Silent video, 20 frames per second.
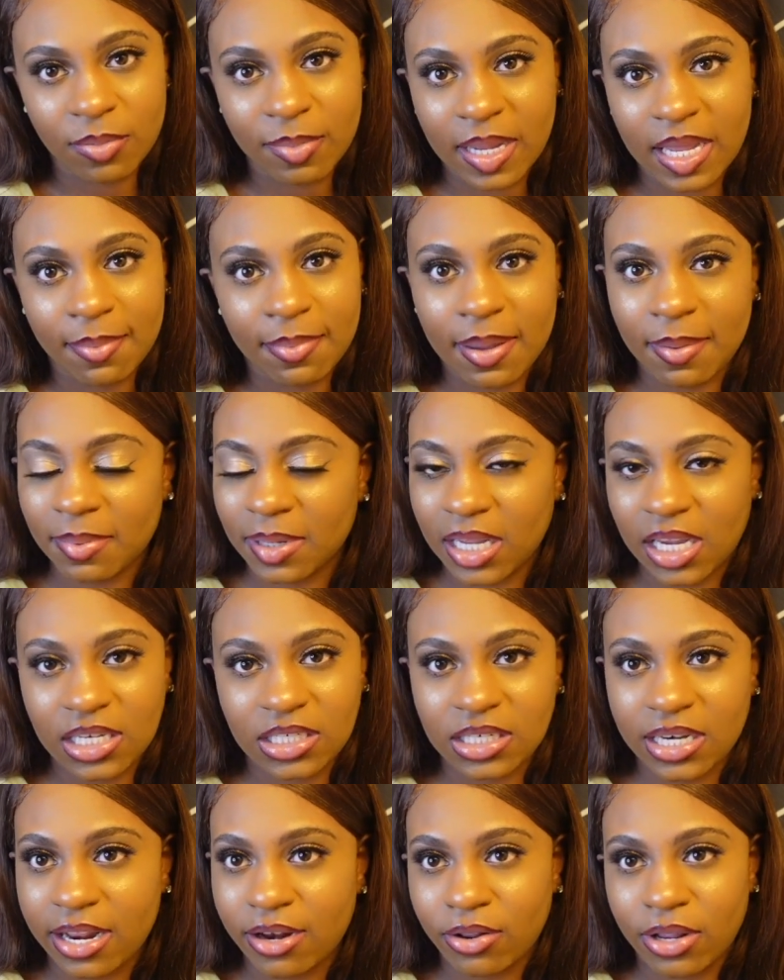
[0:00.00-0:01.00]
makeup
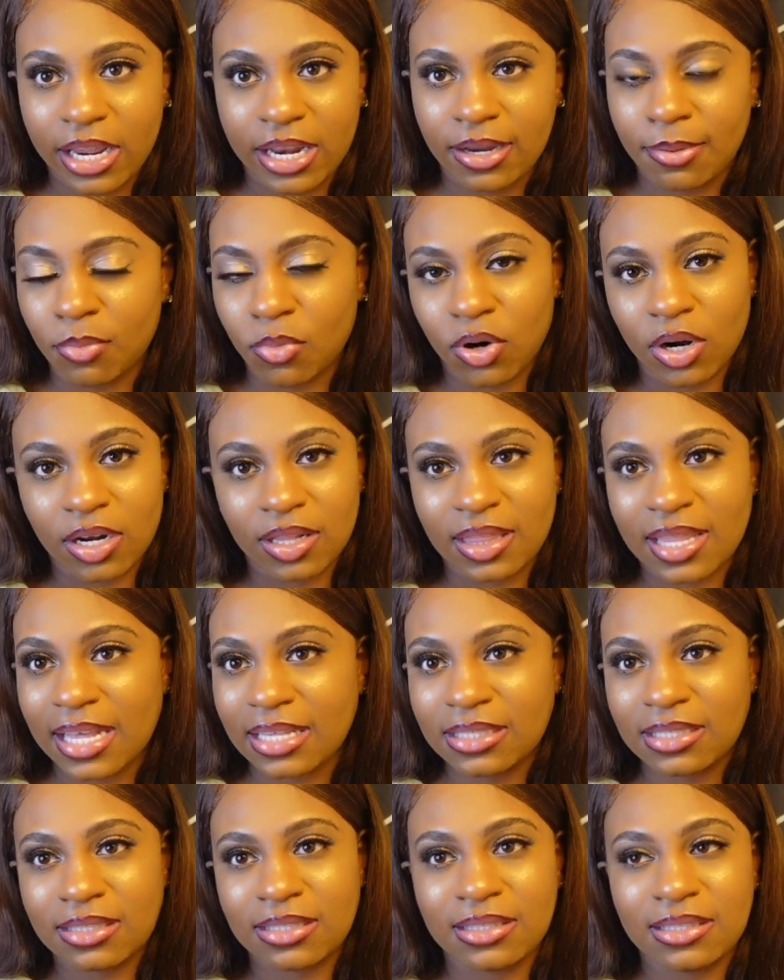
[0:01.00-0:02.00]
application anymore.
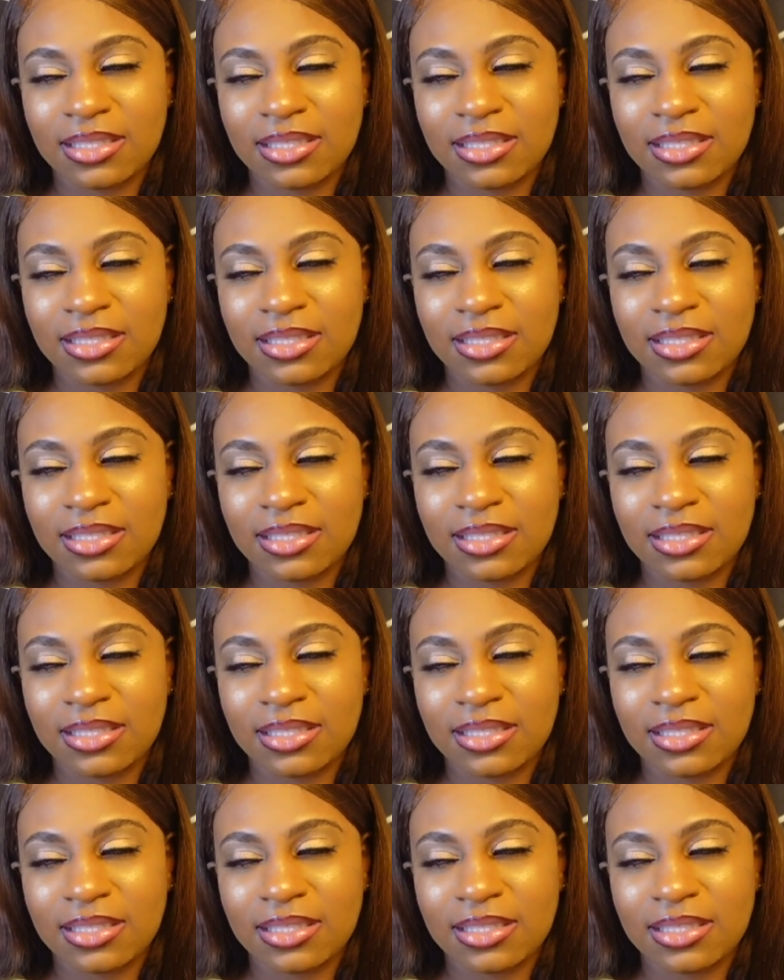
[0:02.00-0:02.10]
That